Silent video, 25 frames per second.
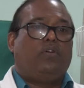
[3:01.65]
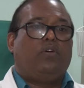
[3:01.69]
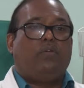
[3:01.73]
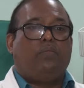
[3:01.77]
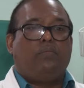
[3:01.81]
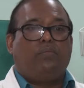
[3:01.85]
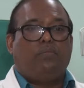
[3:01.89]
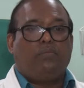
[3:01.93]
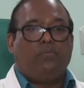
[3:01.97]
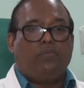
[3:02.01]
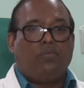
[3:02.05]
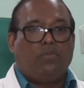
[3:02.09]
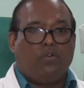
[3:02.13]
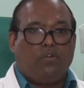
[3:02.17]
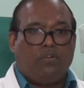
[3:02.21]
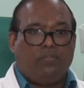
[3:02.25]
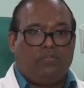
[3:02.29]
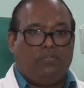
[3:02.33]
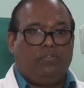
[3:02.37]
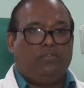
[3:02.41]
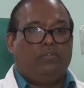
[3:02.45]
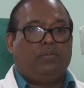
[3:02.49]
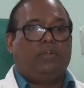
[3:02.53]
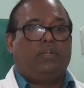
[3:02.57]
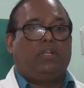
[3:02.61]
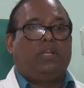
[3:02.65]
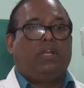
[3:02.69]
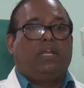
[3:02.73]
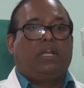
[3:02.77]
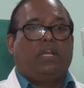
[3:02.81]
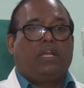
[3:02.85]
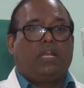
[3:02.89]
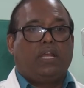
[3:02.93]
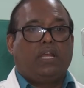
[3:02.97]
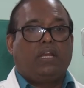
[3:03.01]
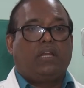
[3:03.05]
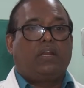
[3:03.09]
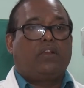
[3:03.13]
or more fluid
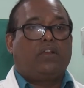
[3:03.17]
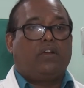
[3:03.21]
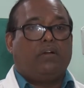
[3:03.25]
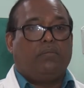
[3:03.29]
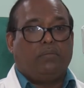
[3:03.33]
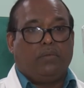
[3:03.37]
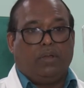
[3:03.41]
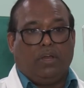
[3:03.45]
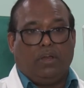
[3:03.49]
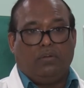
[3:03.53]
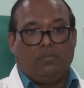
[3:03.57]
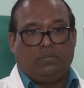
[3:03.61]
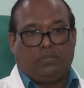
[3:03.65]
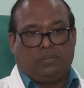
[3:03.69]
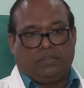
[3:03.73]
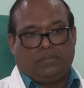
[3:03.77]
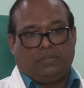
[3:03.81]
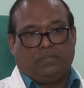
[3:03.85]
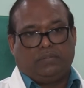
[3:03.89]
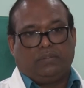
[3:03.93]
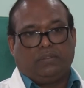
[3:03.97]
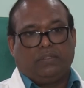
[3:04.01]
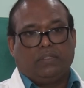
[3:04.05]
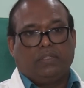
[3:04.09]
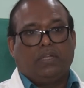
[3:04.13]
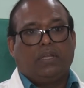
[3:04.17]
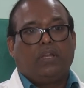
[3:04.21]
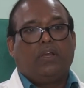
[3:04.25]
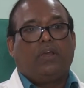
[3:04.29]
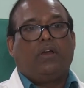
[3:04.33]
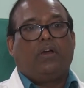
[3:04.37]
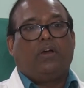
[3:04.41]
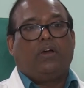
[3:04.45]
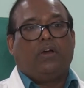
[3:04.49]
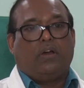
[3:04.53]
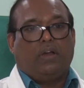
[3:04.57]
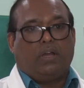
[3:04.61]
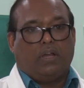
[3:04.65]
can come out
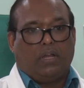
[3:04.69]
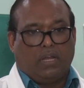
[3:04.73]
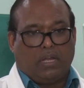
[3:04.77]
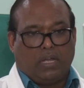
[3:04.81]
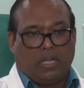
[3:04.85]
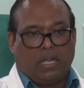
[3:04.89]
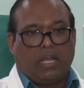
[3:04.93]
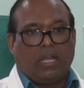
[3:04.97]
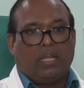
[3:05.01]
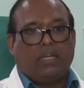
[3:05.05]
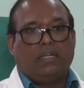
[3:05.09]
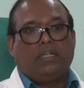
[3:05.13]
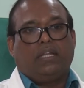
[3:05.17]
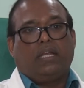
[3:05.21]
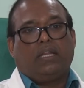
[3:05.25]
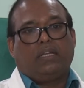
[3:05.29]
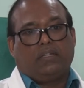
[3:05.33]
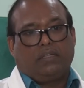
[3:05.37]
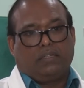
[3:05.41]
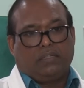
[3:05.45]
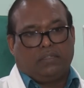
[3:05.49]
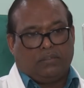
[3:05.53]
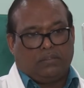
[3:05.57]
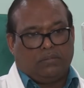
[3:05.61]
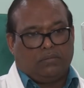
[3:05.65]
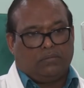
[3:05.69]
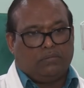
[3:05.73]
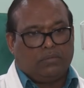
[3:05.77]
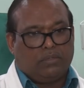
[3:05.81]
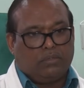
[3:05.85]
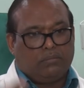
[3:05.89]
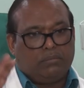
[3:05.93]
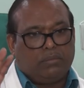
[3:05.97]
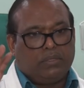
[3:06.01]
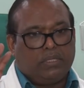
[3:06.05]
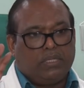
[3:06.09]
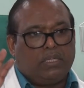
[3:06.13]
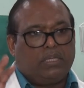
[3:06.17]
and that will
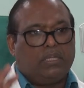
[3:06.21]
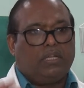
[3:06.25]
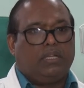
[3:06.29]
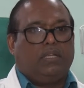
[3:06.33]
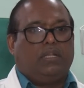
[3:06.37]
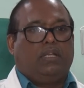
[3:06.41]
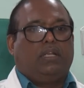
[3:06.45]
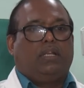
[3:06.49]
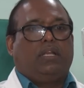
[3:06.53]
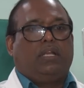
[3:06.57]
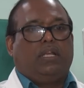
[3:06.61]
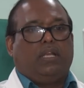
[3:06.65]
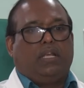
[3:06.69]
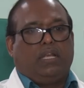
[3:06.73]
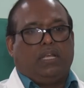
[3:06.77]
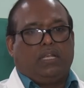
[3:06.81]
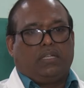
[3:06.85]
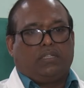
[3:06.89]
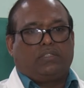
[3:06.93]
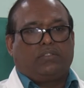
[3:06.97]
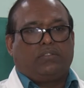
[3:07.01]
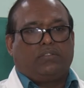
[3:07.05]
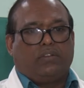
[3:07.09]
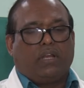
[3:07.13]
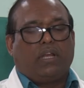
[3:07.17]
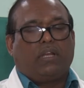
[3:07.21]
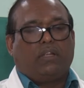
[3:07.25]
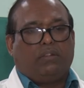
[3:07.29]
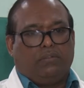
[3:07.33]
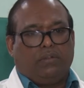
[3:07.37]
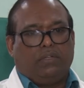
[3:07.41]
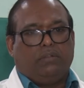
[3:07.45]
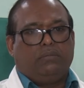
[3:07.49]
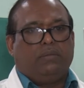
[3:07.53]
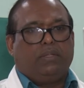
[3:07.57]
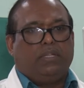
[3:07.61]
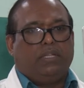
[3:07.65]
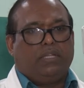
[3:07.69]
be extra
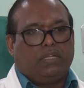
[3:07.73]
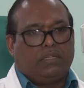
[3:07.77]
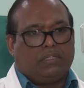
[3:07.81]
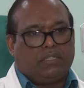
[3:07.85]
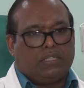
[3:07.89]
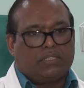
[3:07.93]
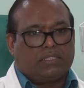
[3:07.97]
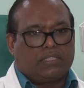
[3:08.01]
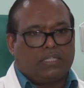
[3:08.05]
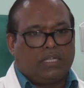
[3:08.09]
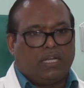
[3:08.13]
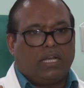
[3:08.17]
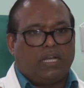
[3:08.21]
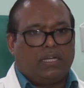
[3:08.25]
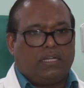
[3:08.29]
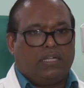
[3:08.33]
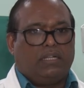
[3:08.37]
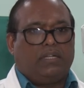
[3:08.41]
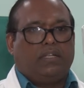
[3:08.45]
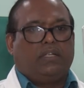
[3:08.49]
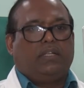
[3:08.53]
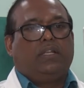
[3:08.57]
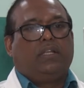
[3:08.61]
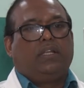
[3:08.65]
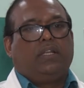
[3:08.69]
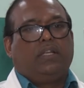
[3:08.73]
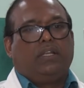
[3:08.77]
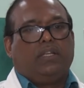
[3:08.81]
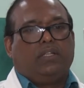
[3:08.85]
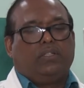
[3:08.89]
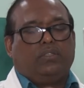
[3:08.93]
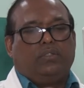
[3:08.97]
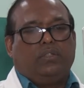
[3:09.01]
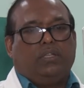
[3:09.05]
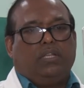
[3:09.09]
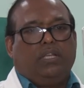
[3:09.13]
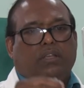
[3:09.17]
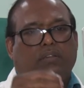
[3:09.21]
will be discarded.
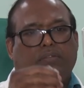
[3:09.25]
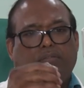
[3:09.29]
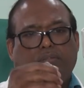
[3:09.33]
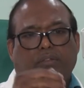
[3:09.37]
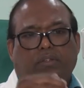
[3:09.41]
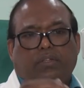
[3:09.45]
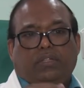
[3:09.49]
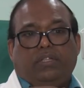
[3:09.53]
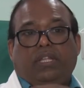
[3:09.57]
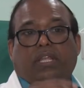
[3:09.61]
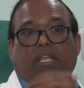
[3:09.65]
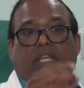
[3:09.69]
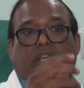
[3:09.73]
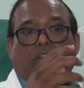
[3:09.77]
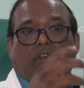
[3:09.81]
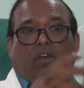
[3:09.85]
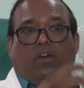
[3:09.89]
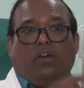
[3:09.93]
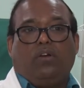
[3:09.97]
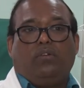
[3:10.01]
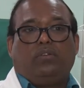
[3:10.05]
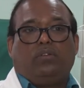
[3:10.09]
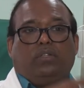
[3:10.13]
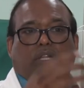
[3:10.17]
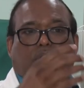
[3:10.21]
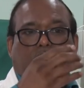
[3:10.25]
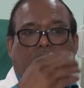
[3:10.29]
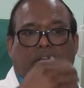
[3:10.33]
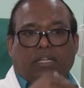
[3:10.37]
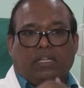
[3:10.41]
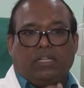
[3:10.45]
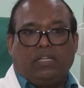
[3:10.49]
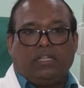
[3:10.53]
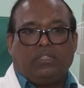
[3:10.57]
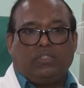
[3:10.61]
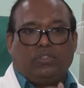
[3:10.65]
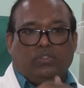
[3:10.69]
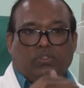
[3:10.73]
So if you take out a
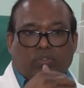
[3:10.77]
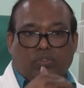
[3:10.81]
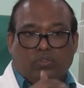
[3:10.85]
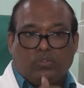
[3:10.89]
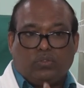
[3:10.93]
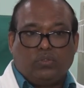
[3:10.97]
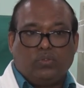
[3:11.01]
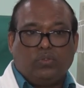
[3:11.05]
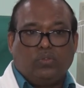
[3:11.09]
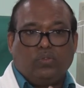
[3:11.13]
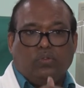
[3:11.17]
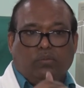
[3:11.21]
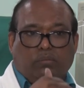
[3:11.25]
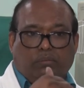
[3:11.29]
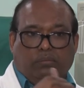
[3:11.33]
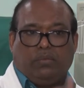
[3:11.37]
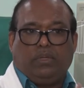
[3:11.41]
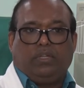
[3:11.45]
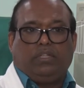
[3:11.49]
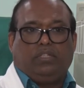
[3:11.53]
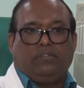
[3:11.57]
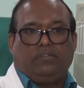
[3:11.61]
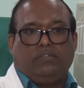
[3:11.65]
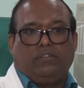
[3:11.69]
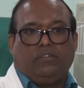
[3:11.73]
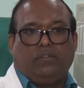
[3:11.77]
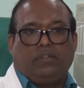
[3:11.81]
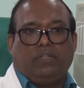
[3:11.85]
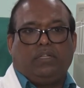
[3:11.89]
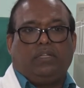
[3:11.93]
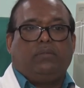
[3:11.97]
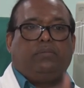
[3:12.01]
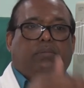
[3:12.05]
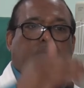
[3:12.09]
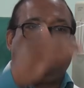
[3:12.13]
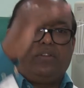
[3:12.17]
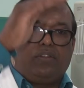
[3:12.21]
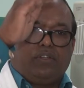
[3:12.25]
little too much fluid,
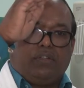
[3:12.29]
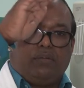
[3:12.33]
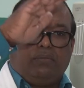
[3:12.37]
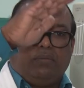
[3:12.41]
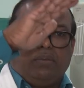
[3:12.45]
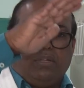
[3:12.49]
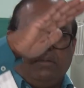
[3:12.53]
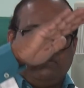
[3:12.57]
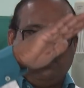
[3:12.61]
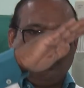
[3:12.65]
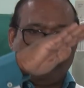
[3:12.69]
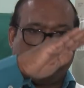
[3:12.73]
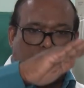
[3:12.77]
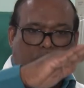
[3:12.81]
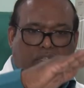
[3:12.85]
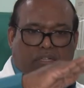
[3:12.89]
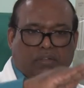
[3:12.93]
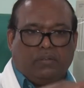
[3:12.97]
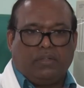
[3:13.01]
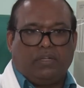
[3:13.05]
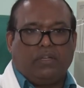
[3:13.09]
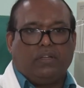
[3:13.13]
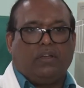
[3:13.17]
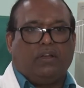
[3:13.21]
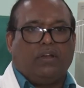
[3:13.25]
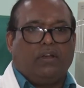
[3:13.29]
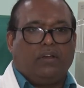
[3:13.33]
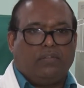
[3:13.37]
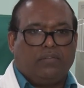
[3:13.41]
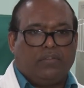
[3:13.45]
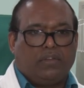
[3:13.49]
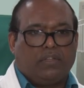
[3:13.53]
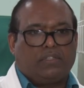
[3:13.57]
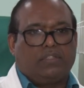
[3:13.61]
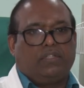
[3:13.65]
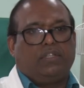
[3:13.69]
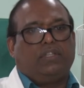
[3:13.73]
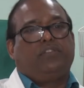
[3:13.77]
the patient blood pressure will
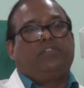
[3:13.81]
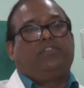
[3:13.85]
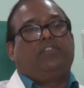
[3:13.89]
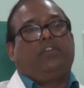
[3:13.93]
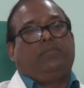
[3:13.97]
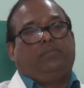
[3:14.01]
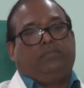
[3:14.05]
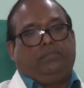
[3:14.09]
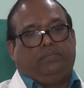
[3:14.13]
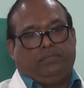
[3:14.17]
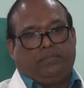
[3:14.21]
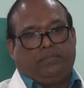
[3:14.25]
obviously drop.